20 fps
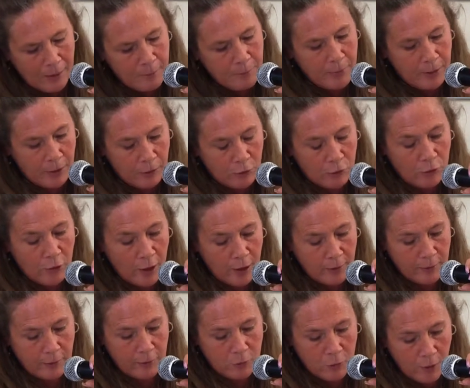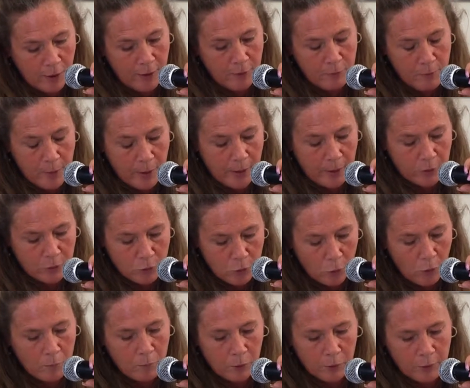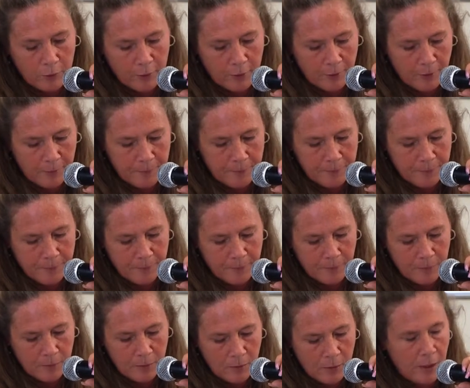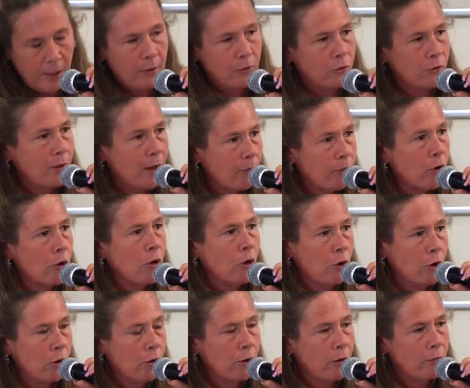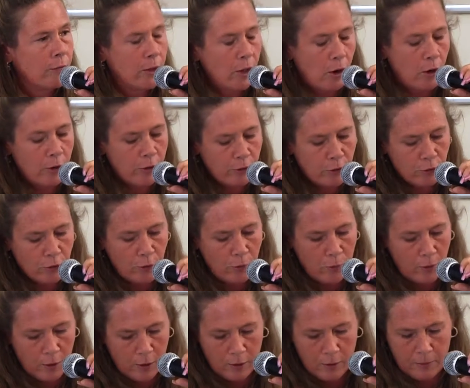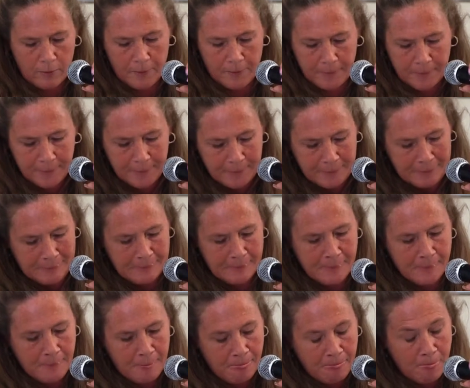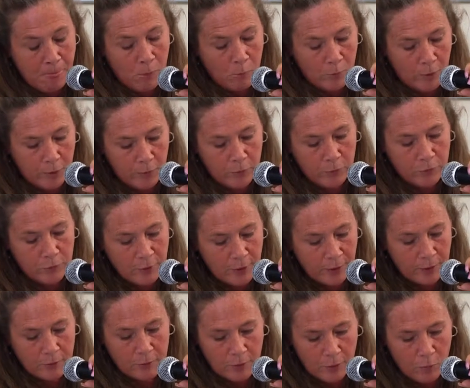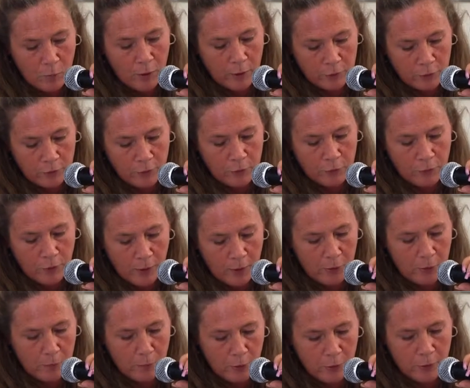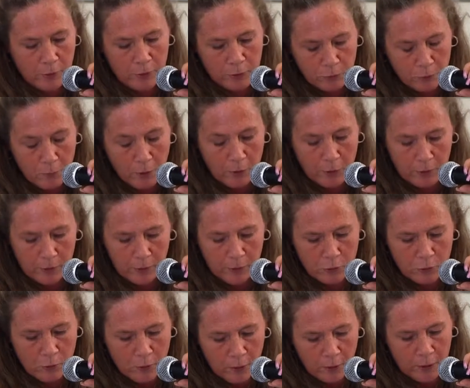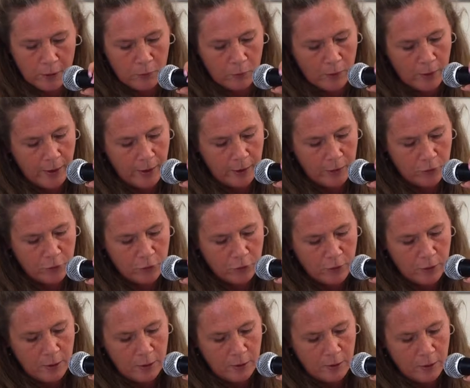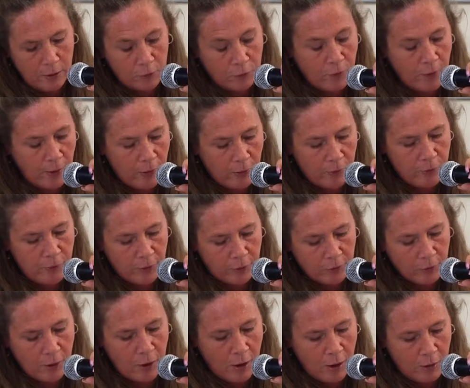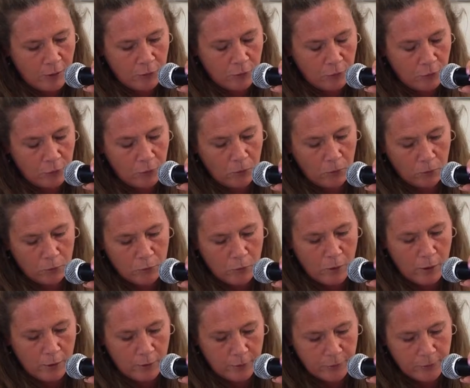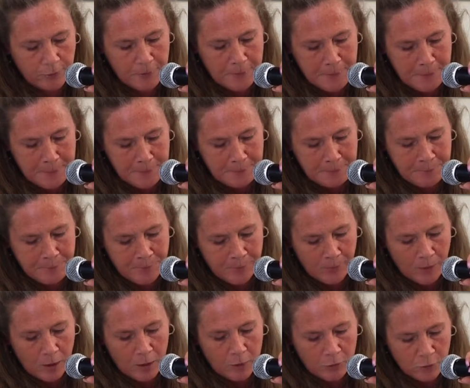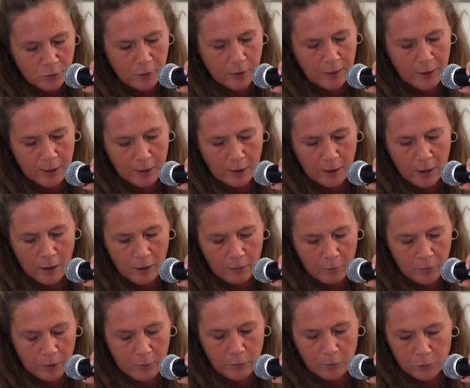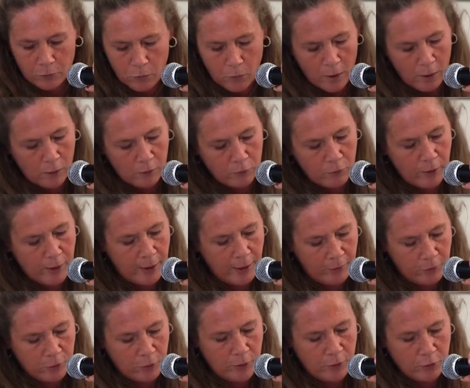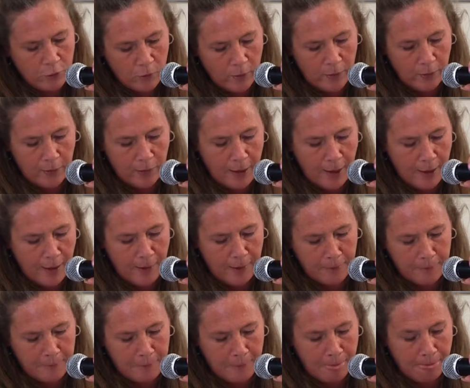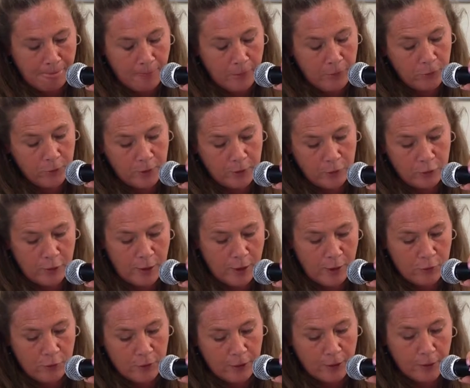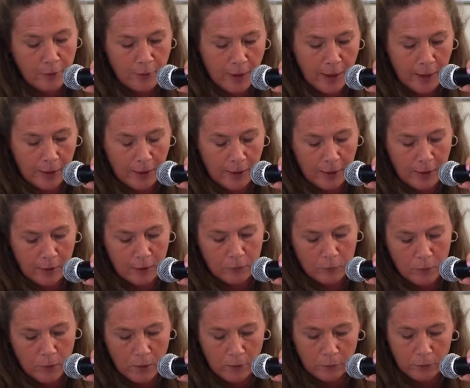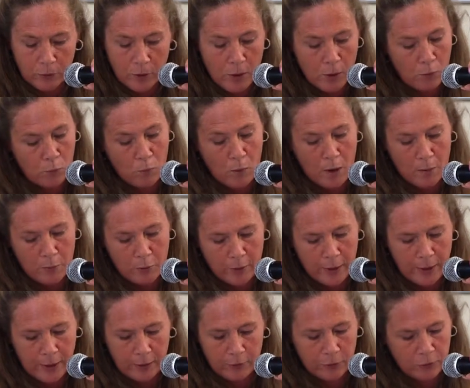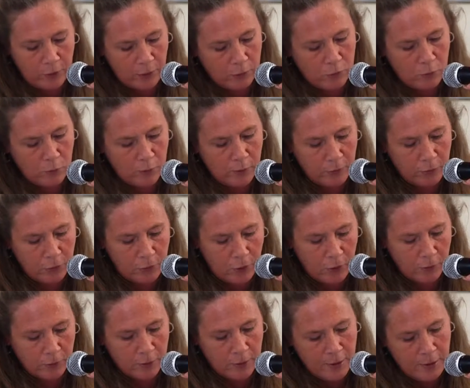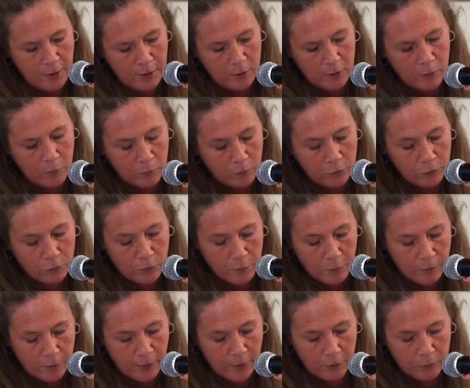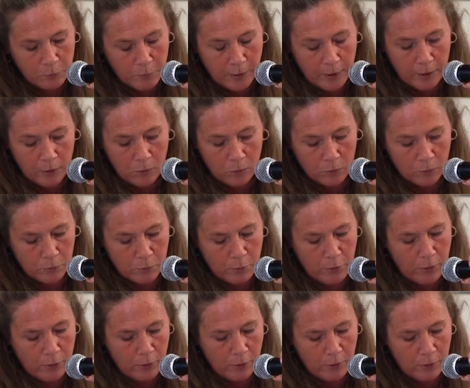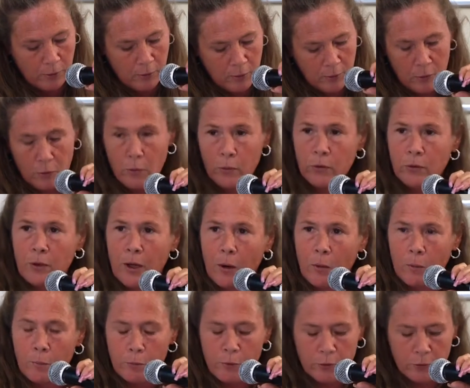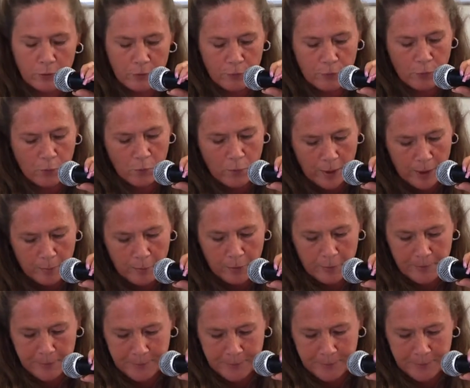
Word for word: Being shot in a drive-by is normal to him. He has never heard of an artichoke. When he was six, he watched his father murder his mother drunken rage. His father fixed cars and sold drugs. He started getting high when he was 12, right after he joined the gang. His initiation into that gang involved robbery and a sexual assault that was supervised by an older brother who is now in prison for rape.